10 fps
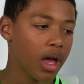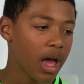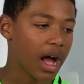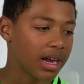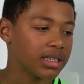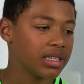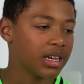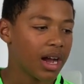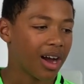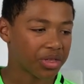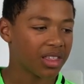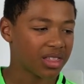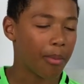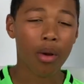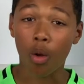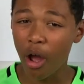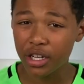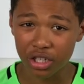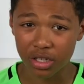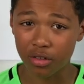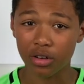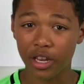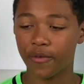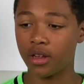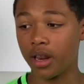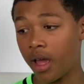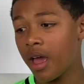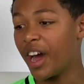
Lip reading: and I think that Maguire should have scored definitely,